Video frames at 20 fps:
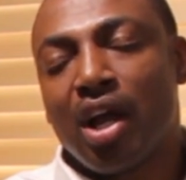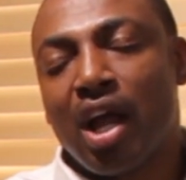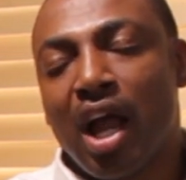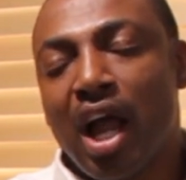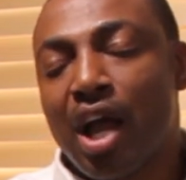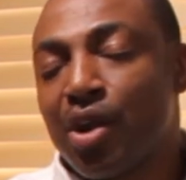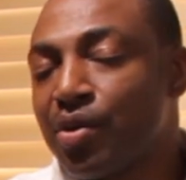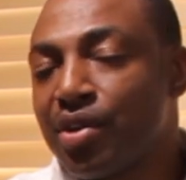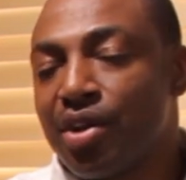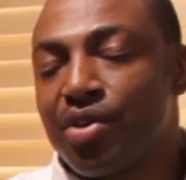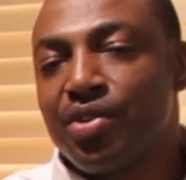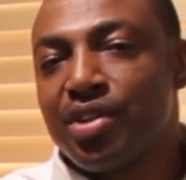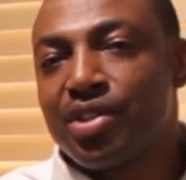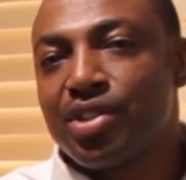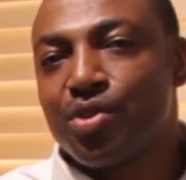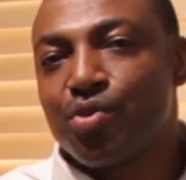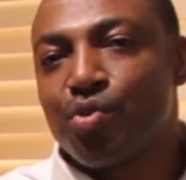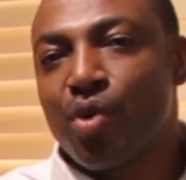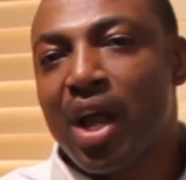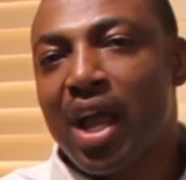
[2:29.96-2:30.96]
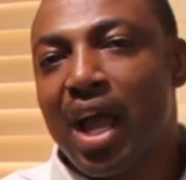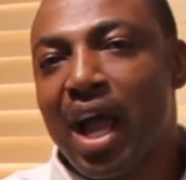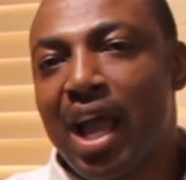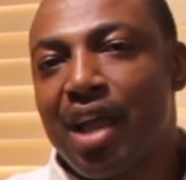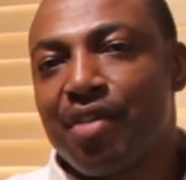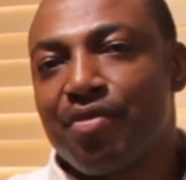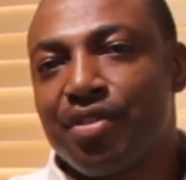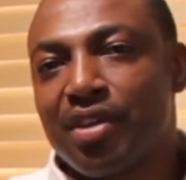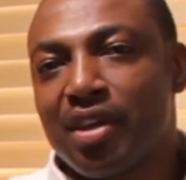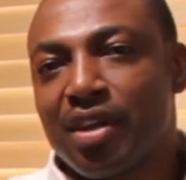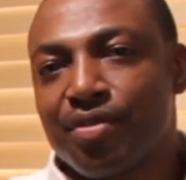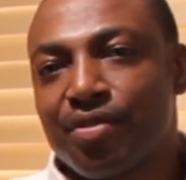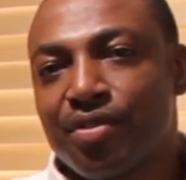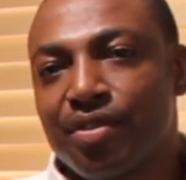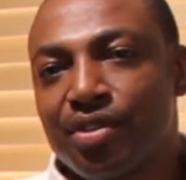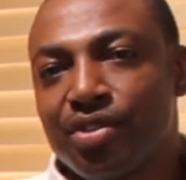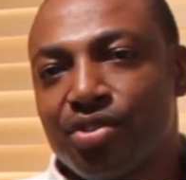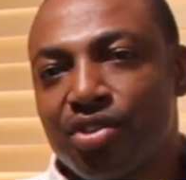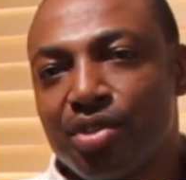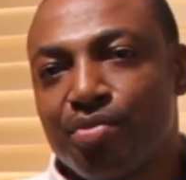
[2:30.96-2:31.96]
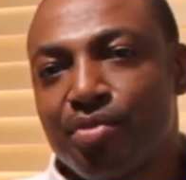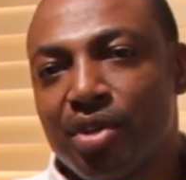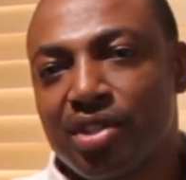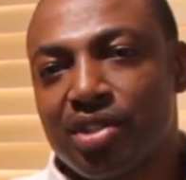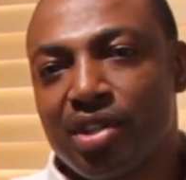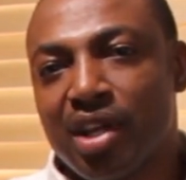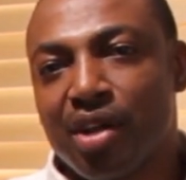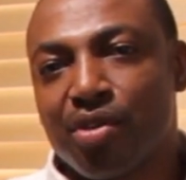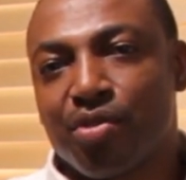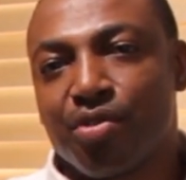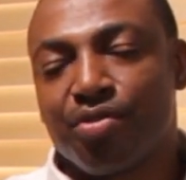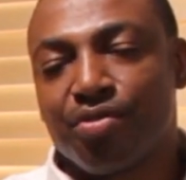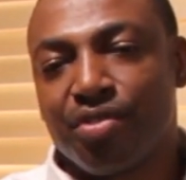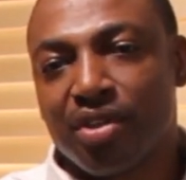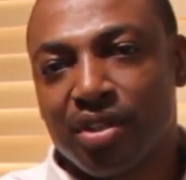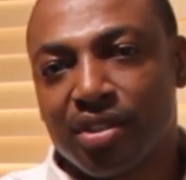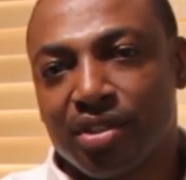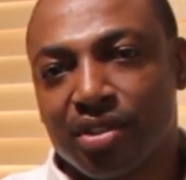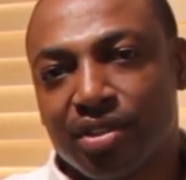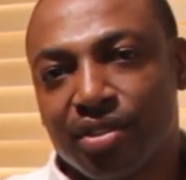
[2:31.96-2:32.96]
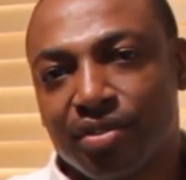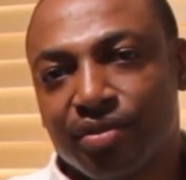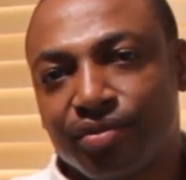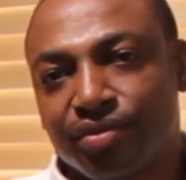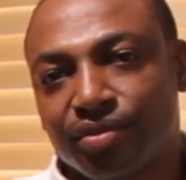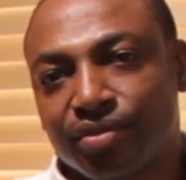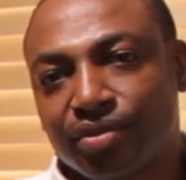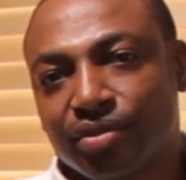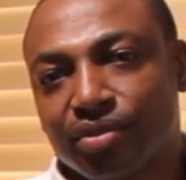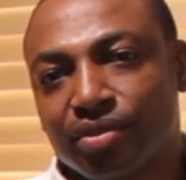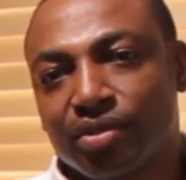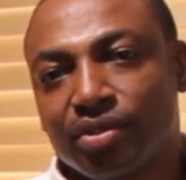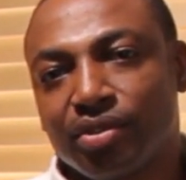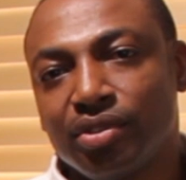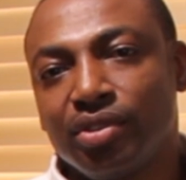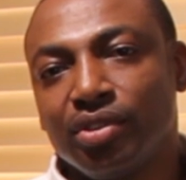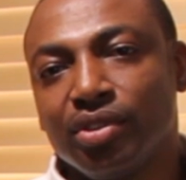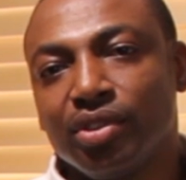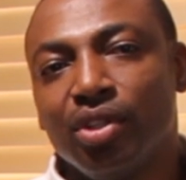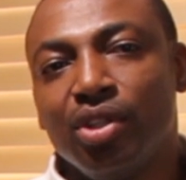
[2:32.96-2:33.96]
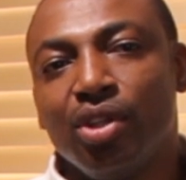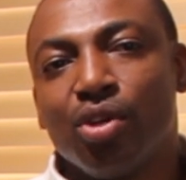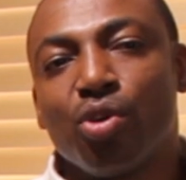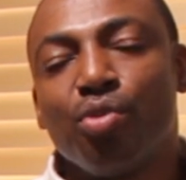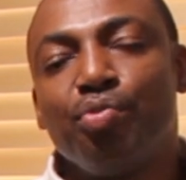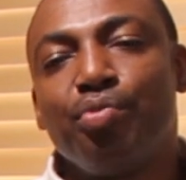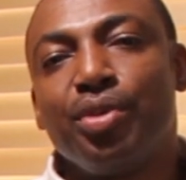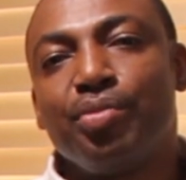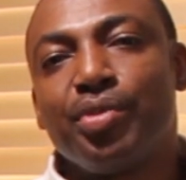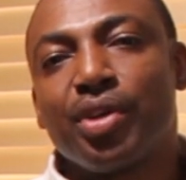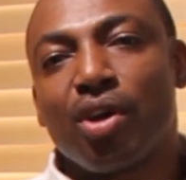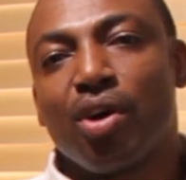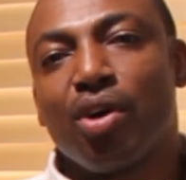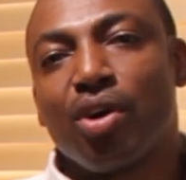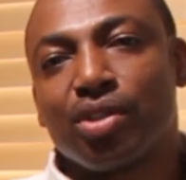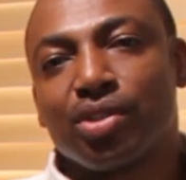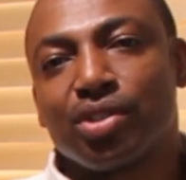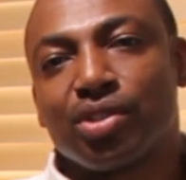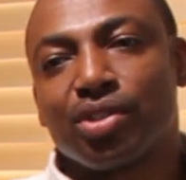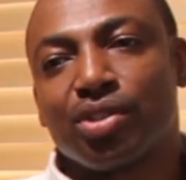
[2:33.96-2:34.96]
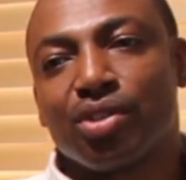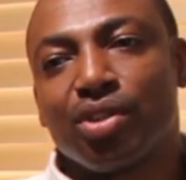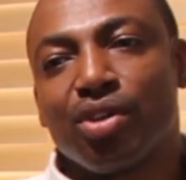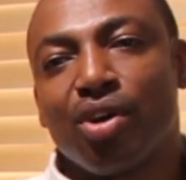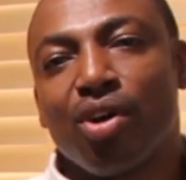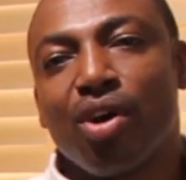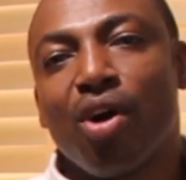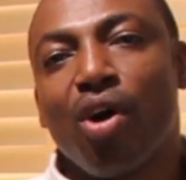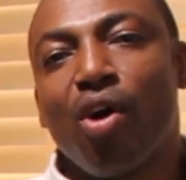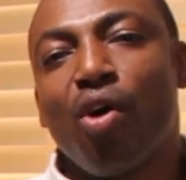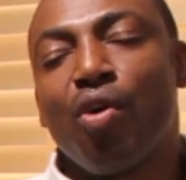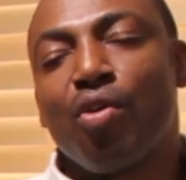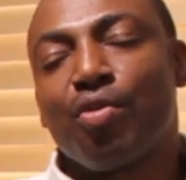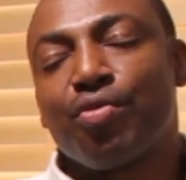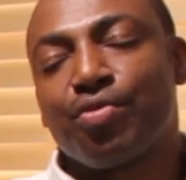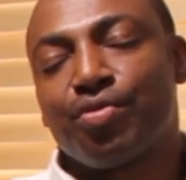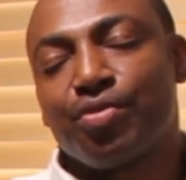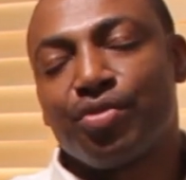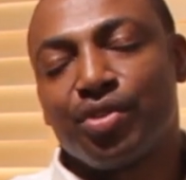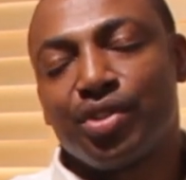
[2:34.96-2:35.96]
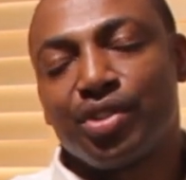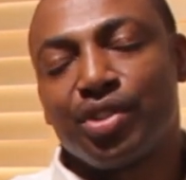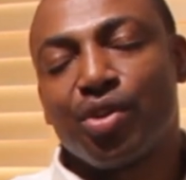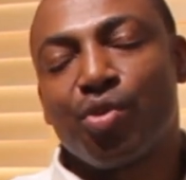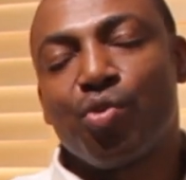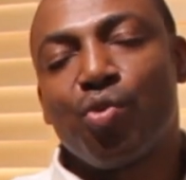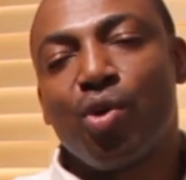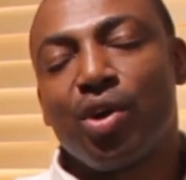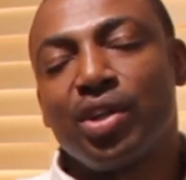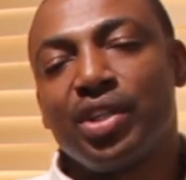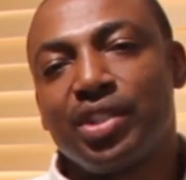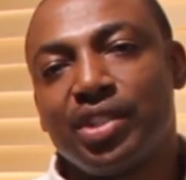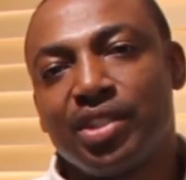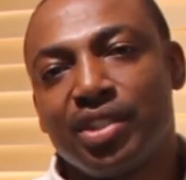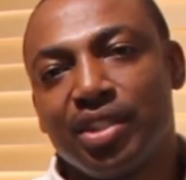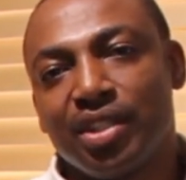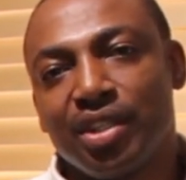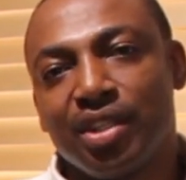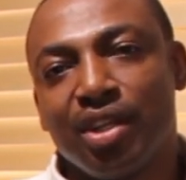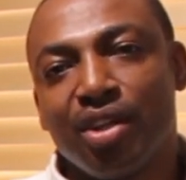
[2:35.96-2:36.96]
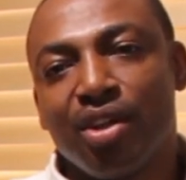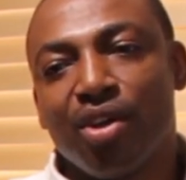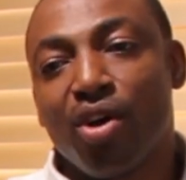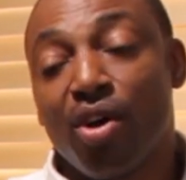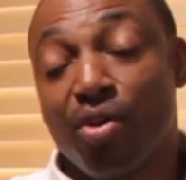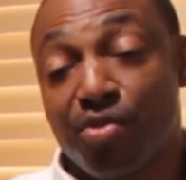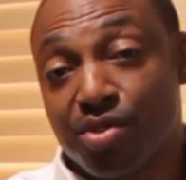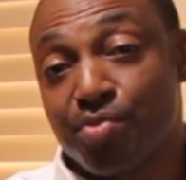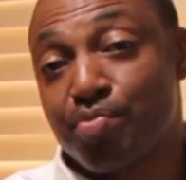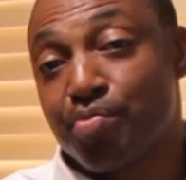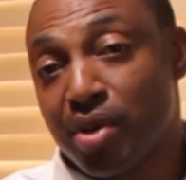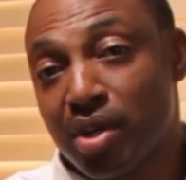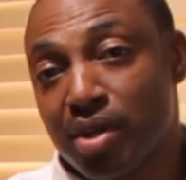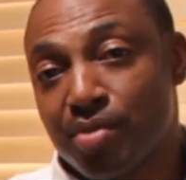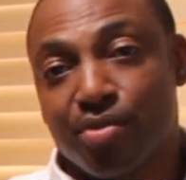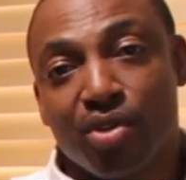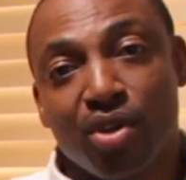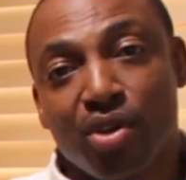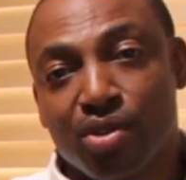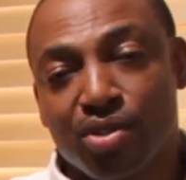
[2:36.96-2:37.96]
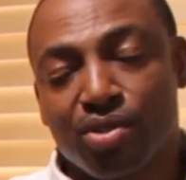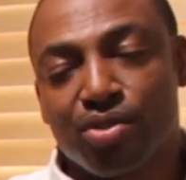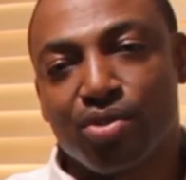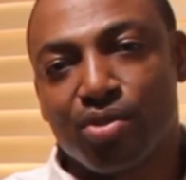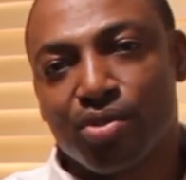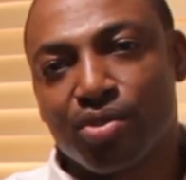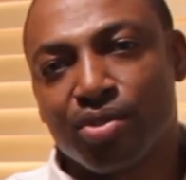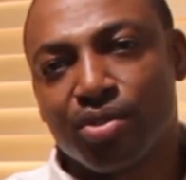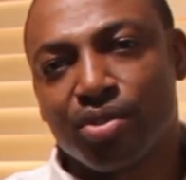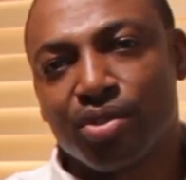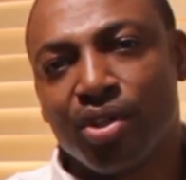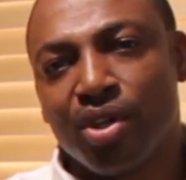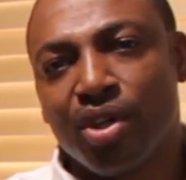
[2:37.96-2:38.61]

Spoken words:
Another reason why IVF treatment cycle fails would be because of the quality of sperm also.